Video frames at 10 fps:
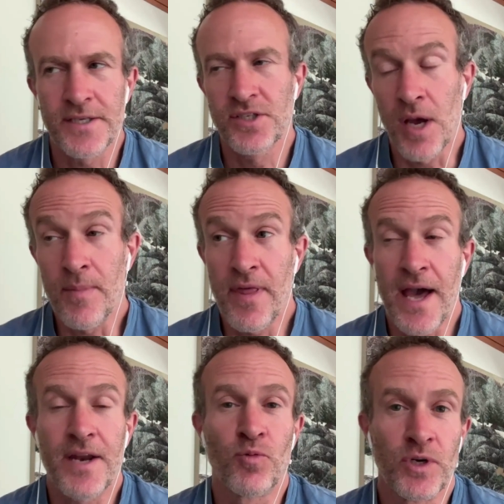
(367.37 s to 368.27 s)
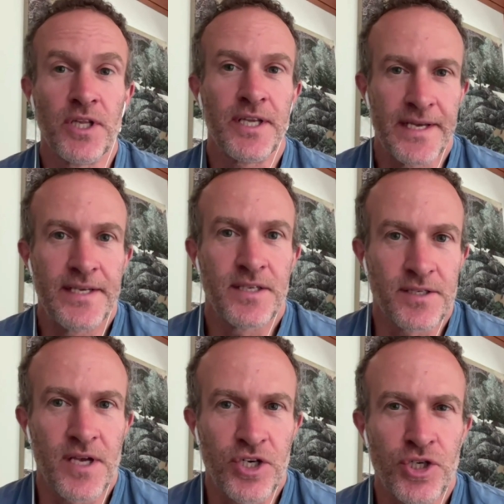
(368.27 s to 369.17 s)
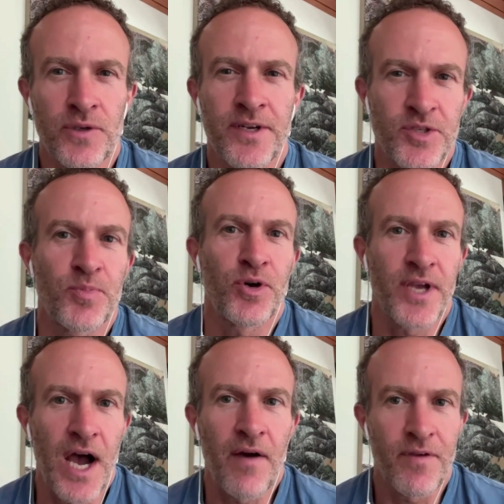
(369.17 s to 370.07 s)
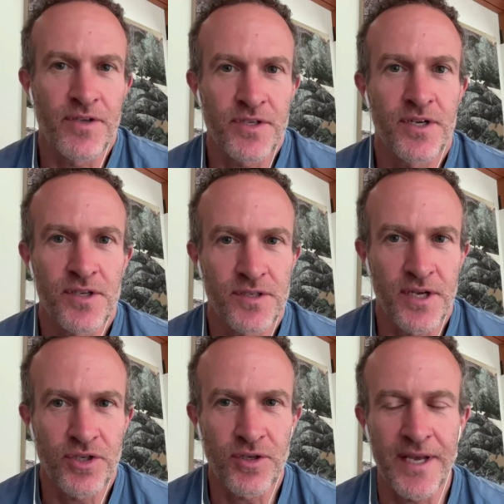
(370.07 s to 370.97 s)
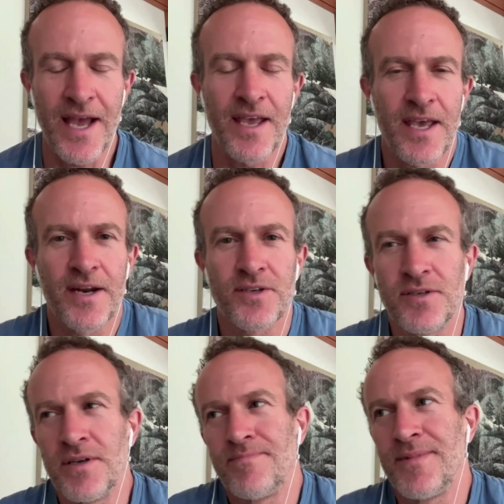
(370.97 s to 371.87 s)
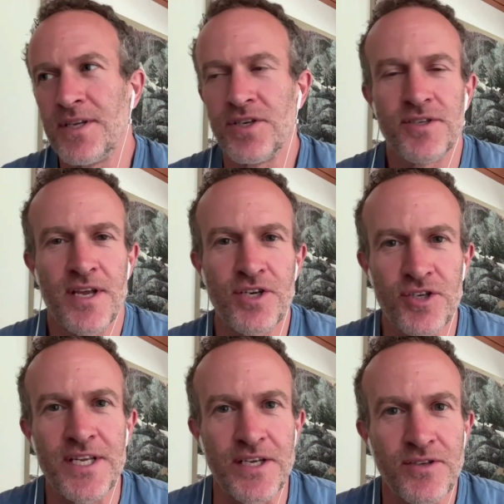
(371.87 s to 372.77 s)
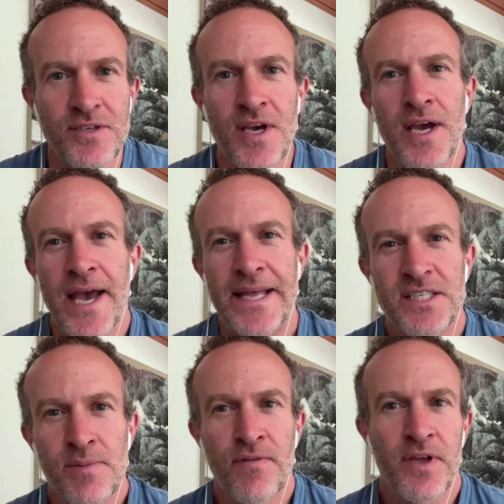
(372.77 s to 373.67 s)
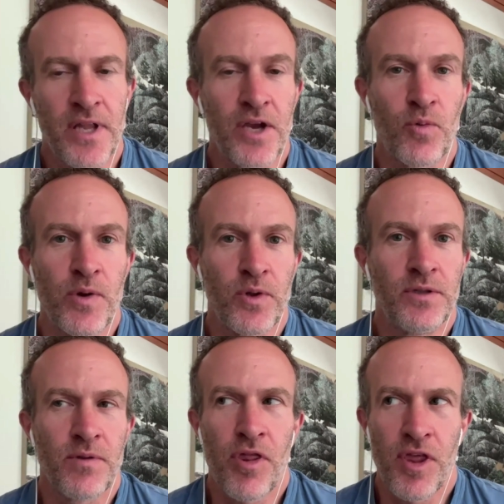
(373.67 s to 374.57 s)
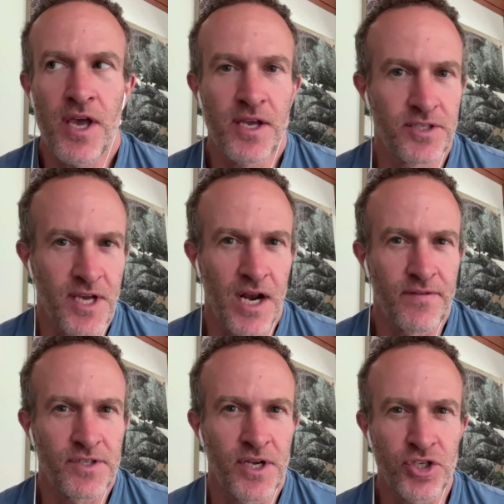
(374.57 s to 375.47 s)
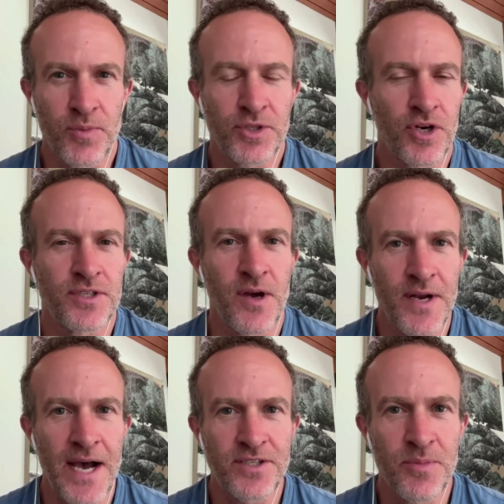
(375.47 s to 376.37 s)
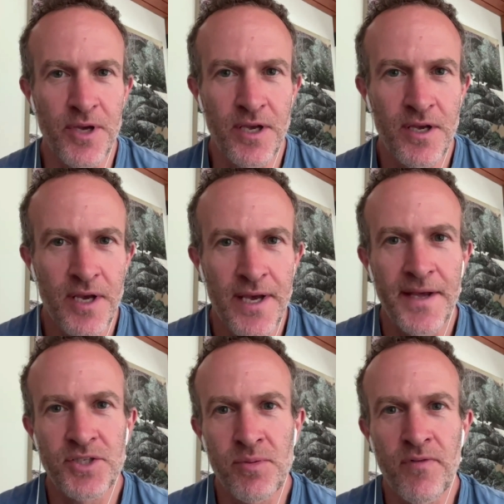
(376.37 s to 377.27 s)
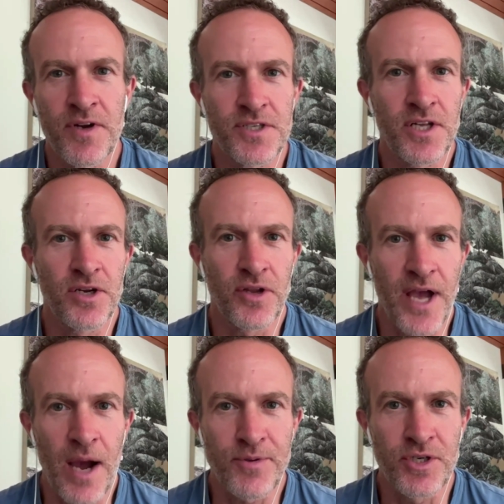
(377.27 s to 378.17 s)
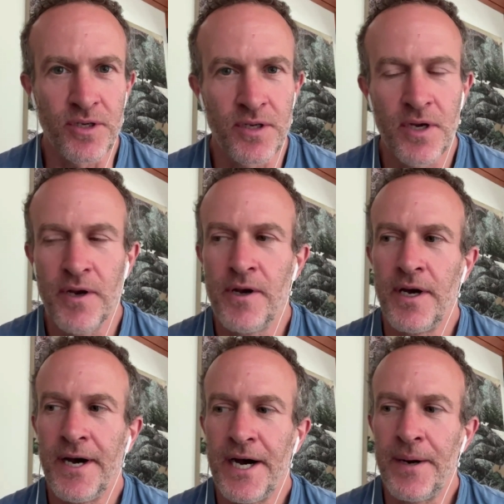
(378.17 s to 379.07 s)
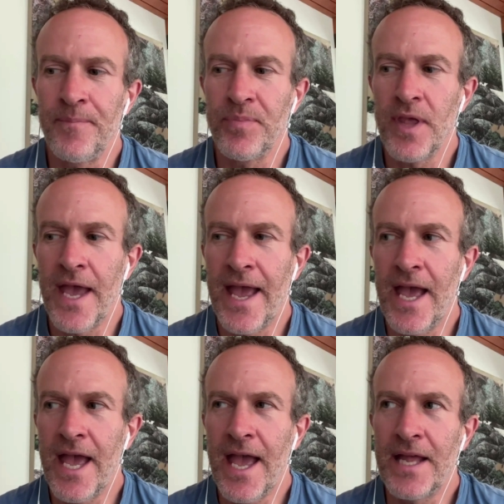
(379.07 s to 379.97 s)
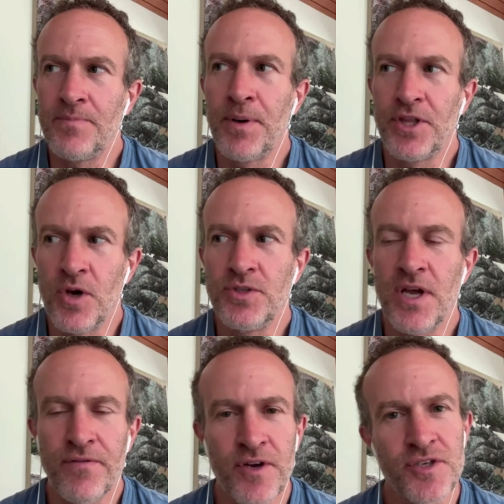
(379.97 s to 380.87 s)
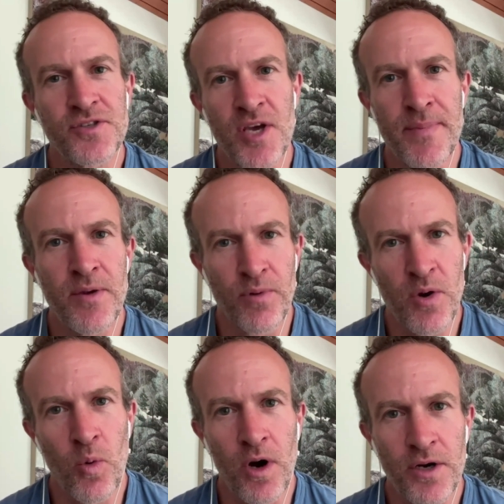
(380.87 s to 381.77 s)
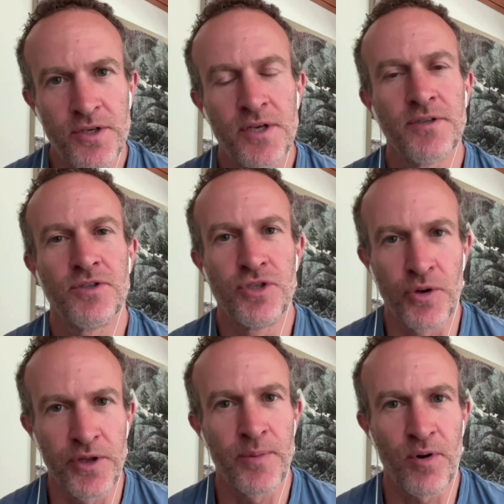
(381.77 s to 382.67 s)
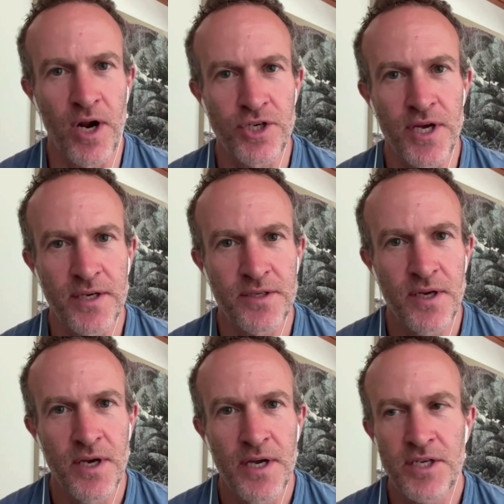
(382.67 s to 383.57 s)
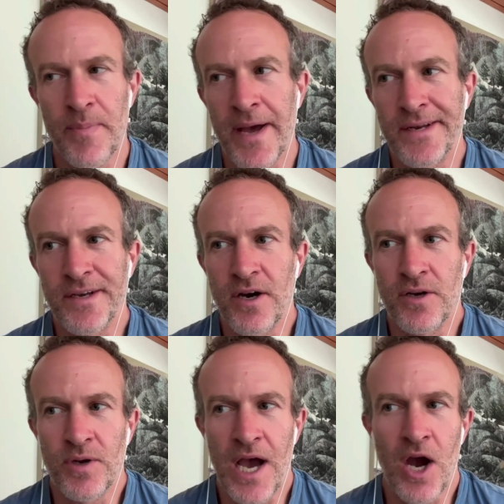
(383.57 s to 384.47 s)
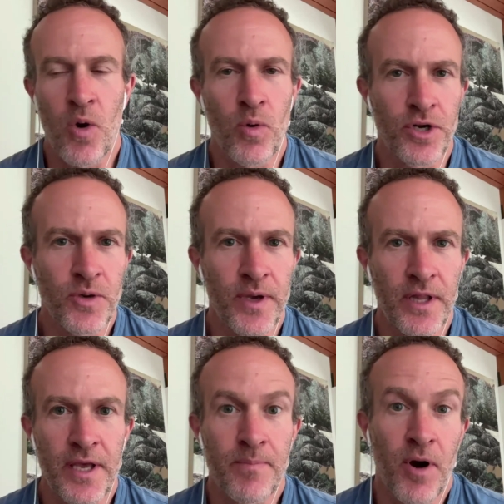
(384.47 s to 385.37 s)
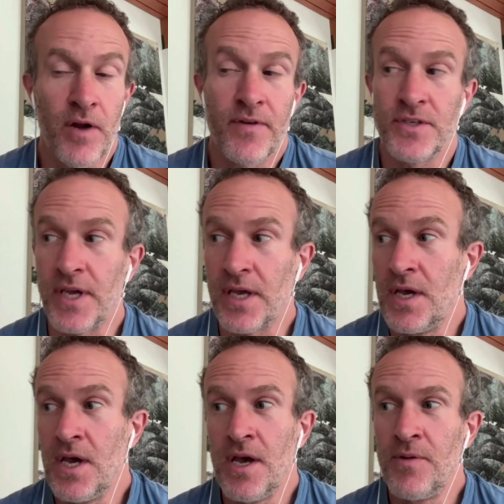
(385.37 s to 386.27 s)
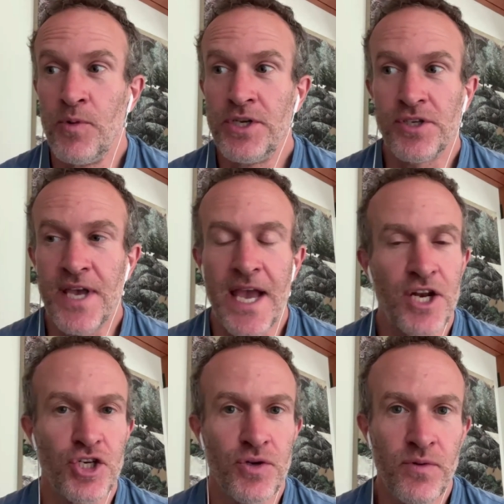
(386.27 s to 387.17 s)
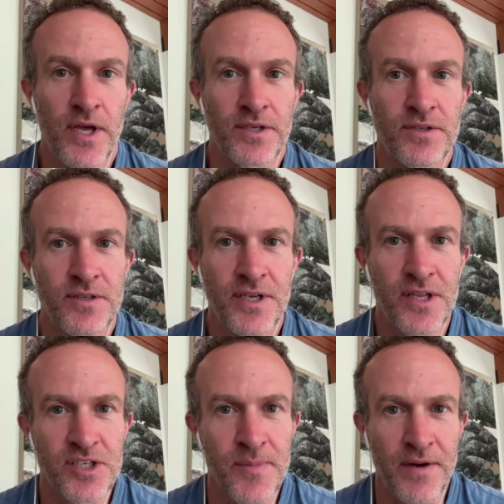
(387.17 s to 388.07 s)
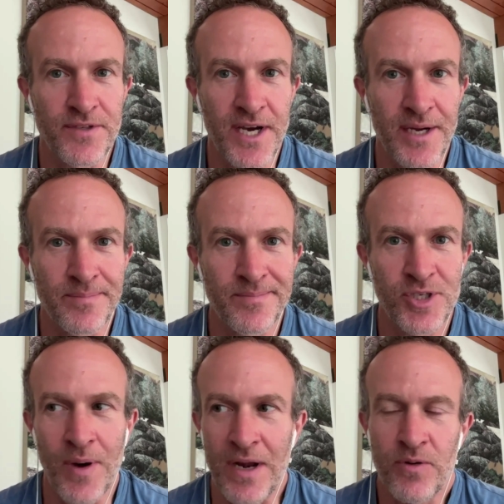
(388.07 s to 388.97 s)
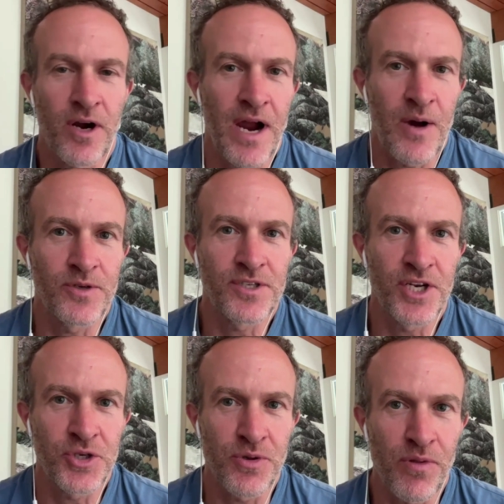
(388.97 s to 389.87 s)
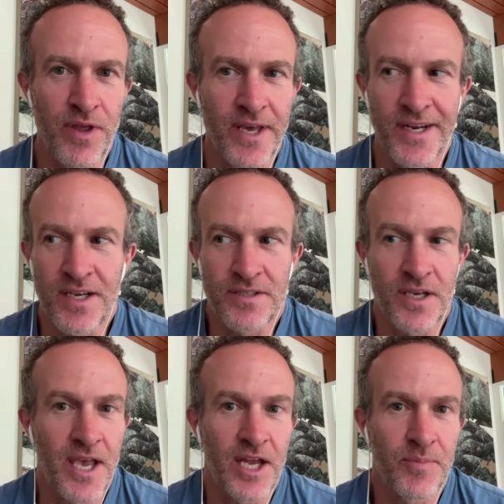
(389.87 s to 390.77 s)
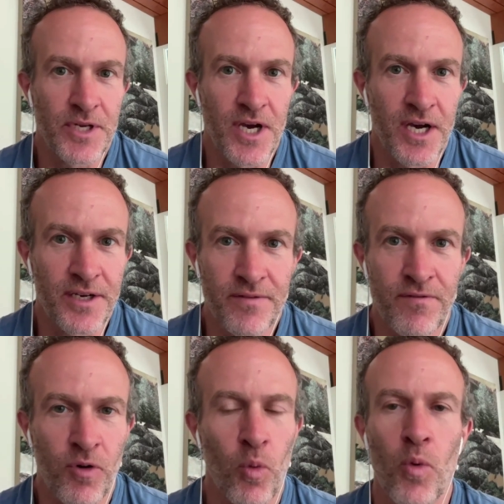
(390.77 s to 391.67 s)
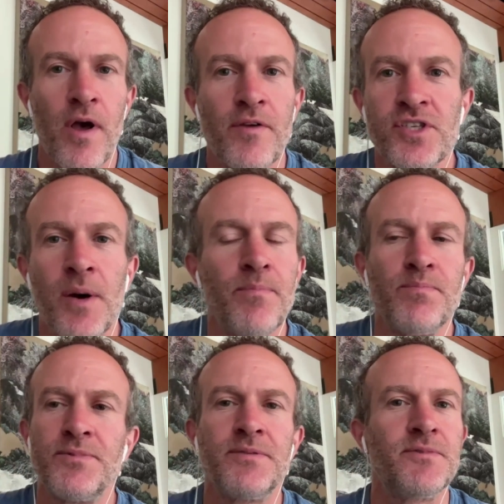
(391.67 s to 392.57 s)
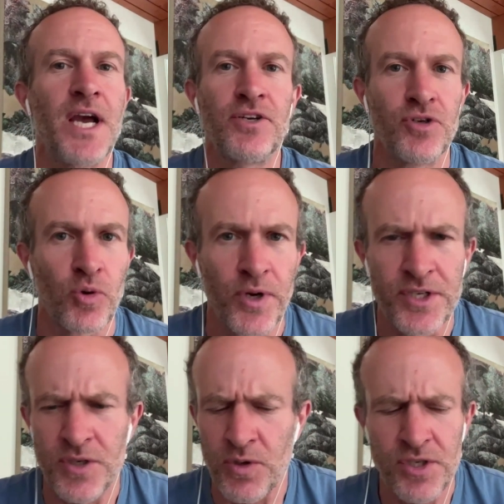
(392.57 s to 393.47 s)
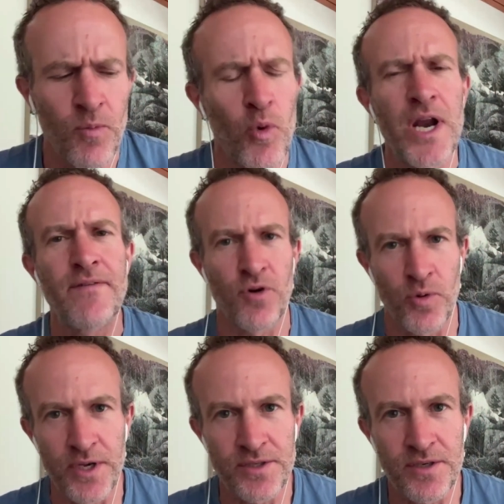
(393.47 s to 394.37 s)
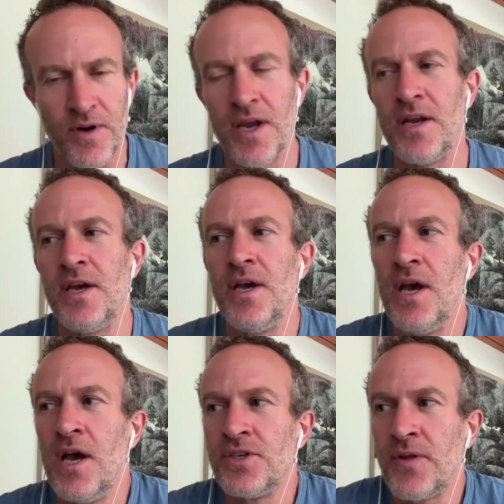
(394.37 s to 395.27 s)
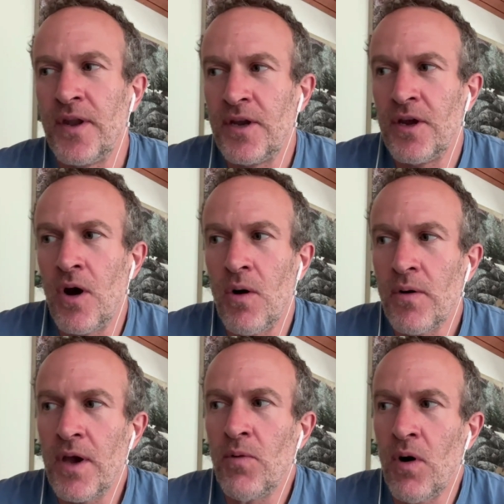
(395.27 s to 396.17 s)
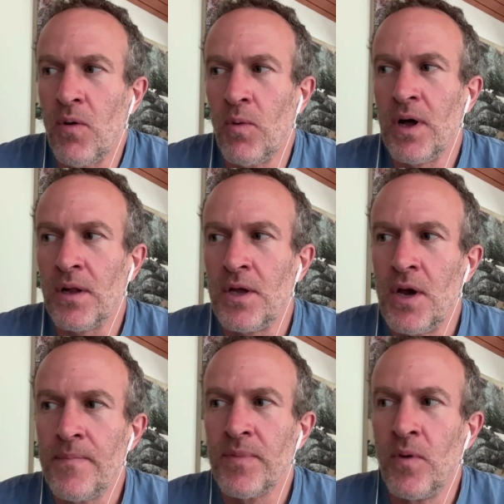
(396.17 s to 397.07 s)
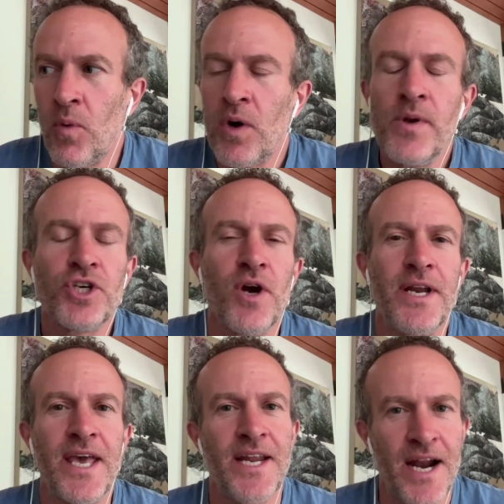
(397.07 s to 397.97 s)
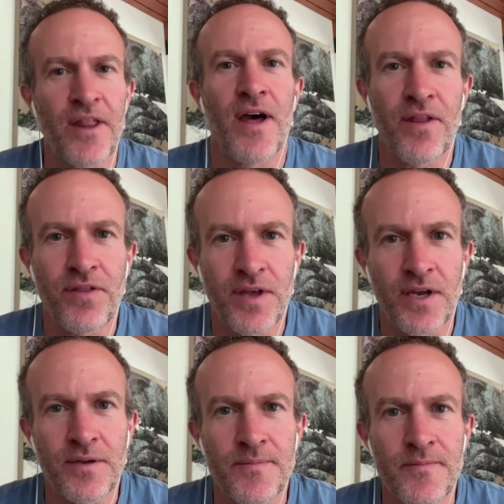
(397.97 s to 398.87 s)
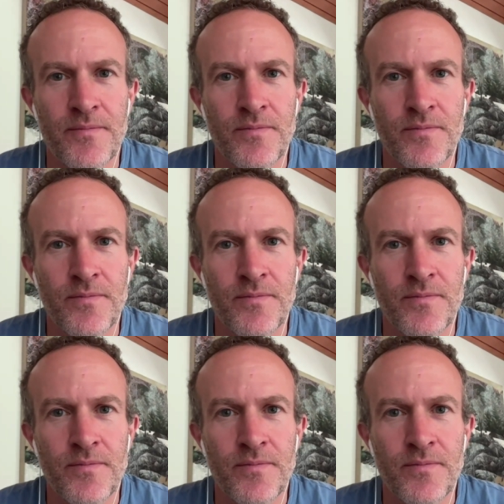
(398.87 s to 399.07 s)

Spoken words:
Some of that really is essential, and it's pretty obvious that it's essential. I can't. It just is. And some of it, like we would think, is kind of essential, but turns out not to be. And some of it is clearly optional. But those definitions can be reworked during the project, depending on how we're doing. Like part of it is like, we just can't do this in this amount of time. So I don't care how essential you think it is, it can't be done for some technical reason or some whatever reason, right? So then you go, okay, well, what are we trying to get out of that thing?